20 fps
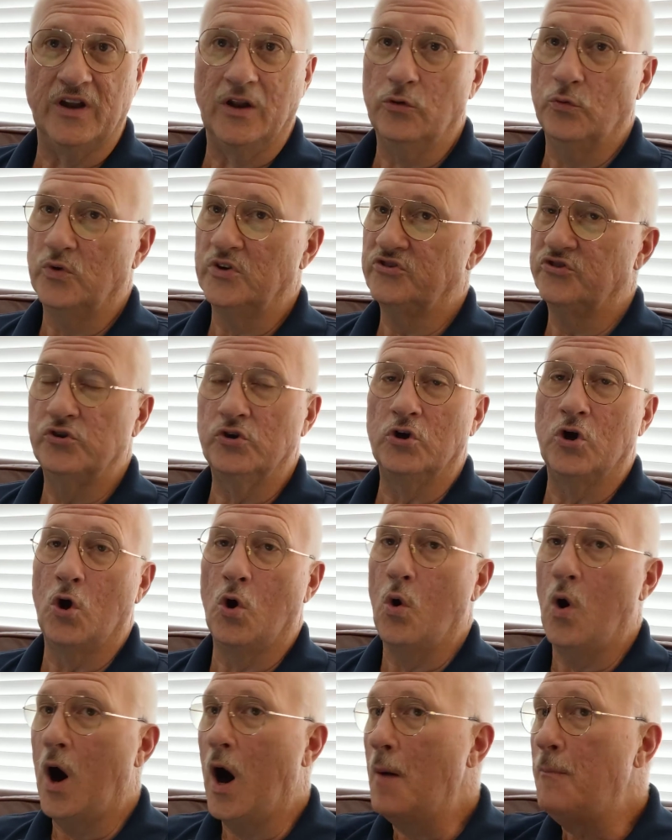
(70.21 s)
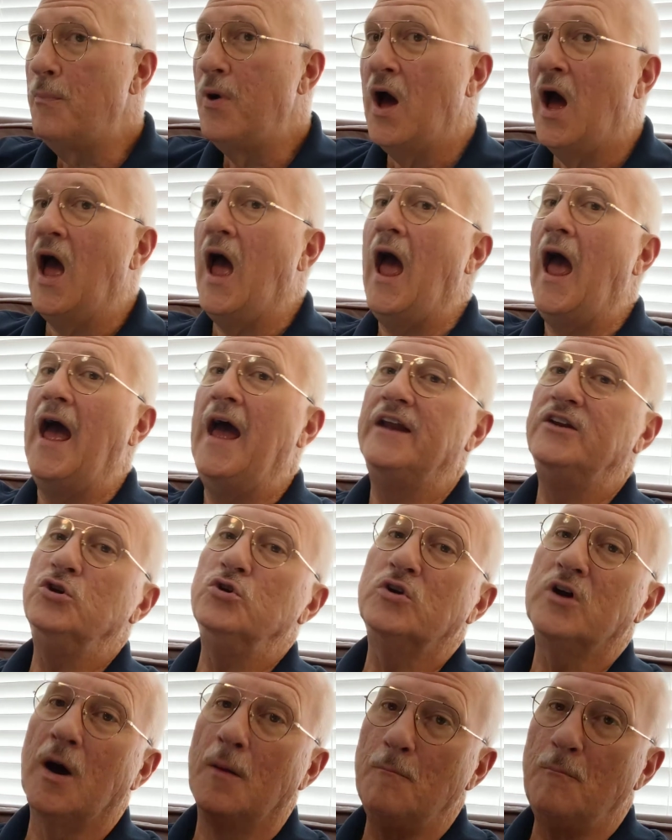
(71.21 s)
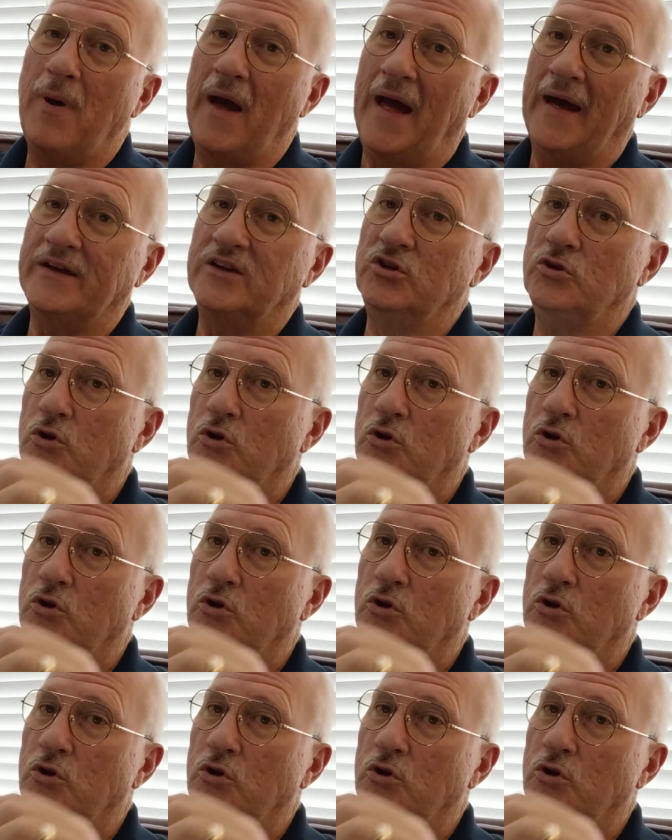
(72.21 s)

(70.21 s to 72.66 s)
In other words, you go up and you come back.